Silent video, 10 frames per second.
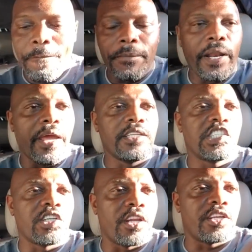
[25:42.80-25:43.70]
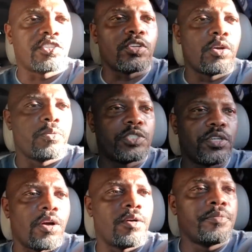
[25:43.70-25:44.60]
But I had to share that story with
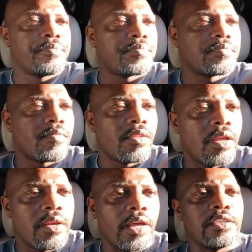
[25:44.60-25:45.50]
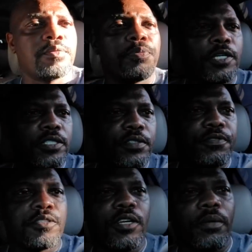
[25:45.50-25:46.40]
y'all. Ladies, please, if
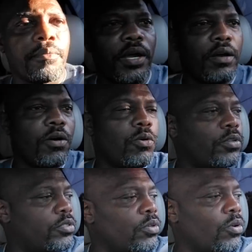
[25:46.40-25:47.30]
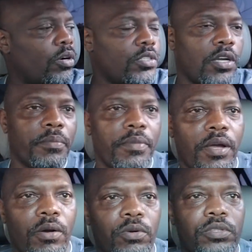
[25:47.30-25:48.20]
the young man hold the door, young
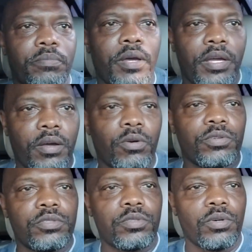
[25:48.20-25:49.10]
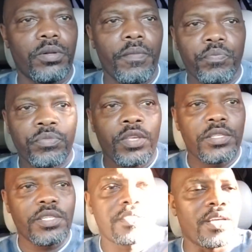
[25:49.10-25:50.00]
man, older man hold the door,
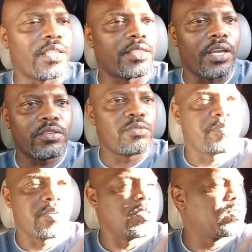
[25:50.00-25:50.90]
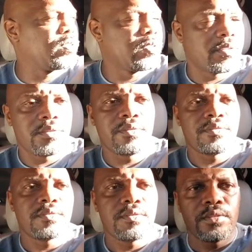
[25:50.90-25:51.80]
just say thank you, please.
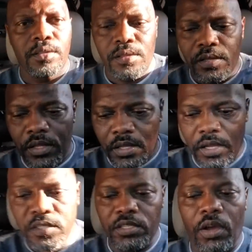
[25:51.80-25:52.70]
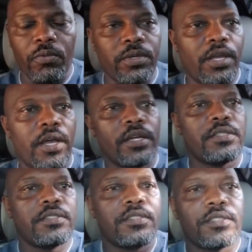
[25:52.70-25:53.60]
That's all we ask.
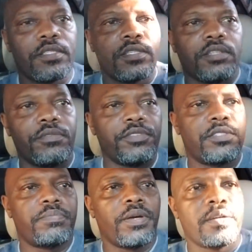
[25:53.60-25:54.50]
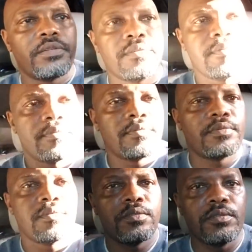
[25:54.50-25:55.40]
That's a little respect.
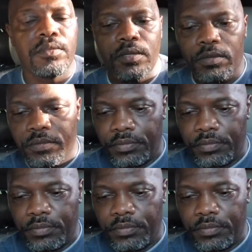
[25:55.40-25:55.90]
You know?